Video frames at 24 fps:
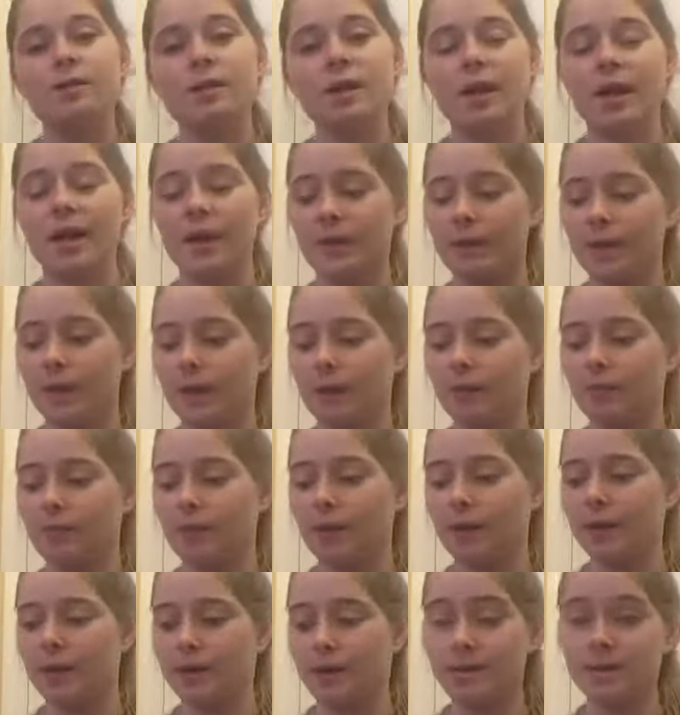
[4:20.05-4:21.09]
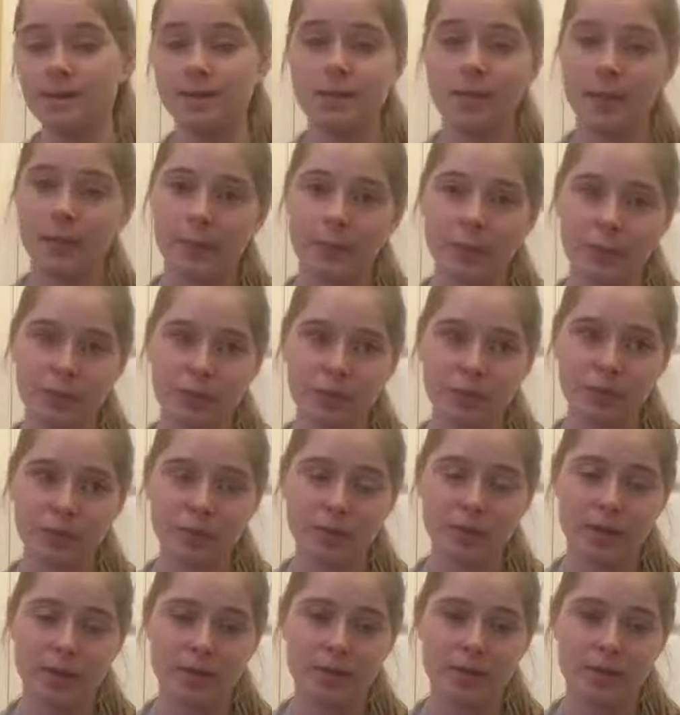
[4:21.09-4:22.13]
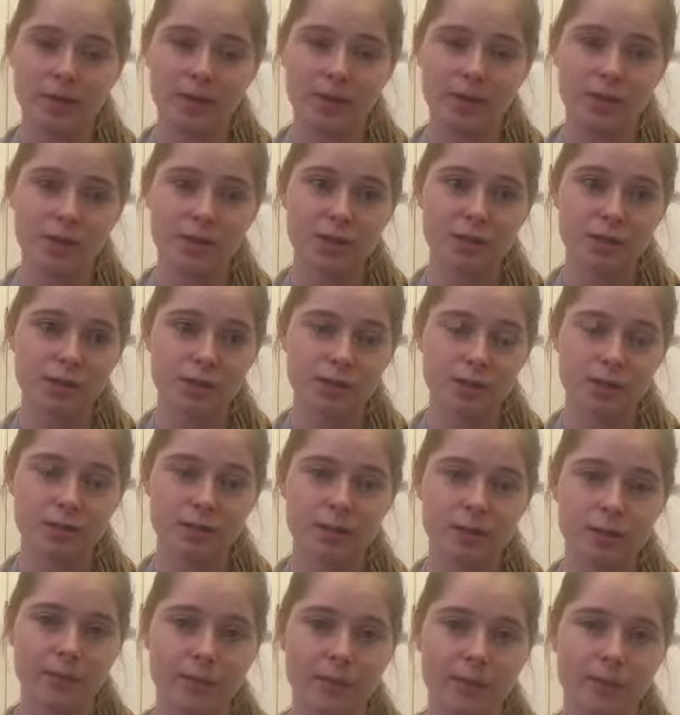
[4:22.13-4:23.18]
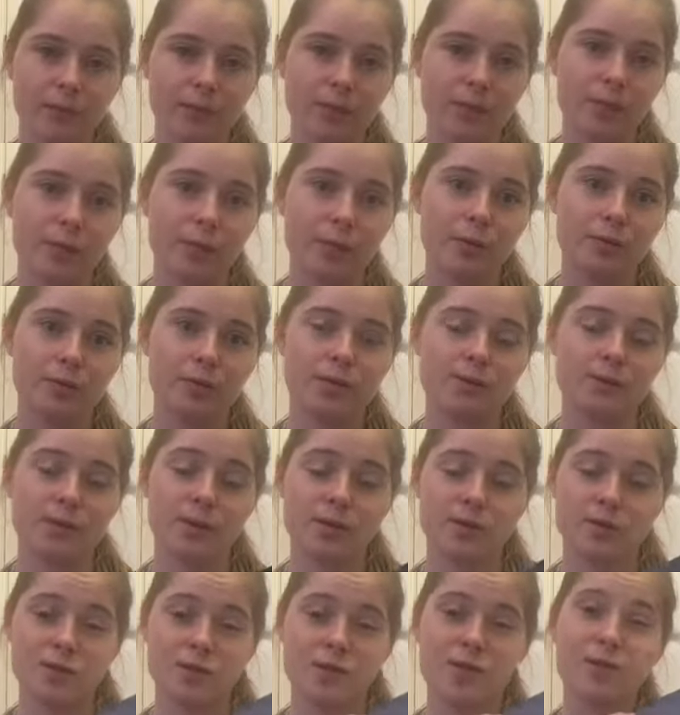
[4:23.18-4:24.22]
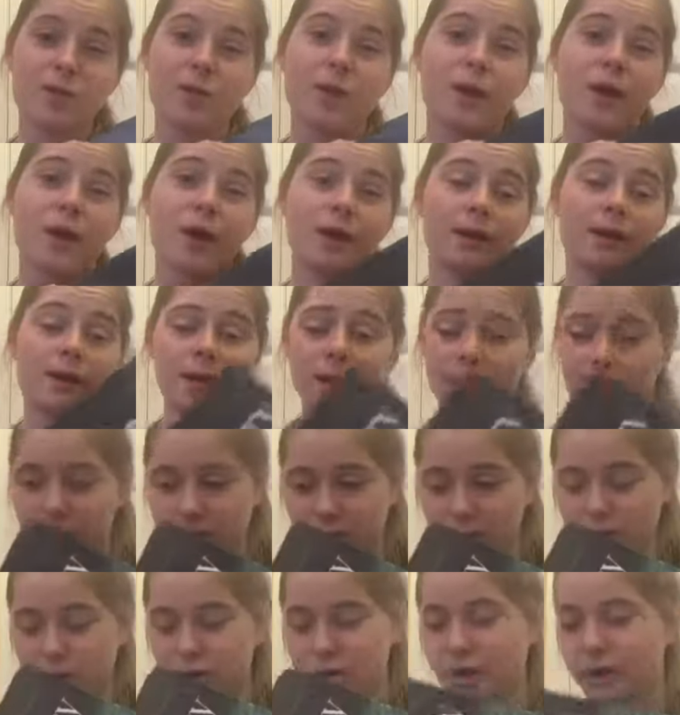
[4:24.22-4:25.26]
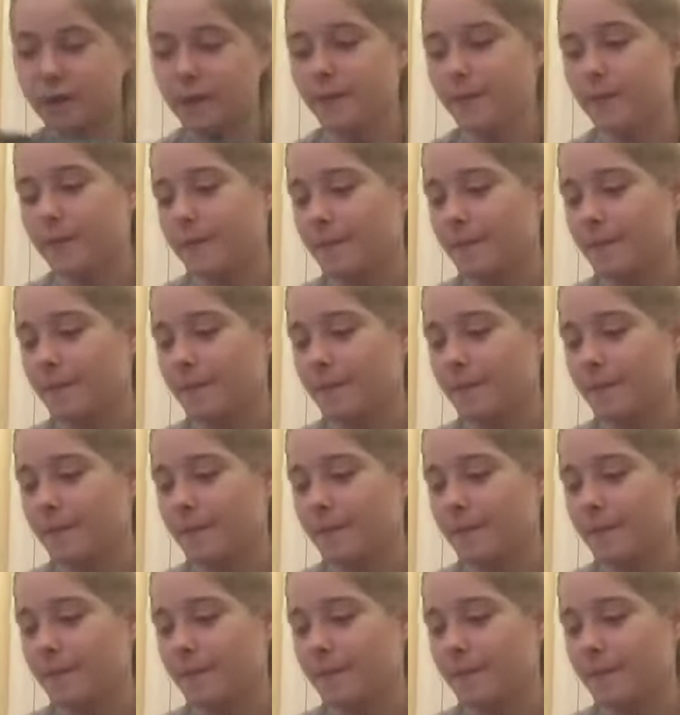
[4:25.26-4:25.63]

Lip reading: And then my next step, which will be the next year, would be 2 semesters of organic chemistry.